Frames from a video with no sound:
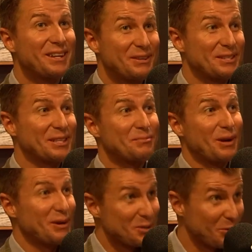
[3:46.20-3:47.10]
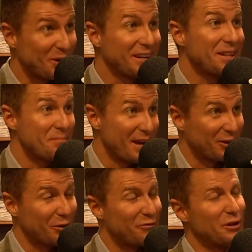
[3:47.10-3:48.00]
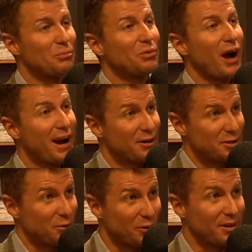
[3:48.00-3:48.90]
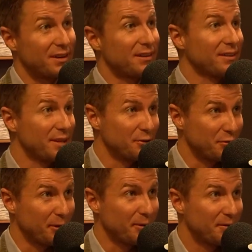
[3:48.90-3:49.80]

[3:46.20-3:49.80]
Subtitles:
years experience working in the medical field prior to working in the legal field.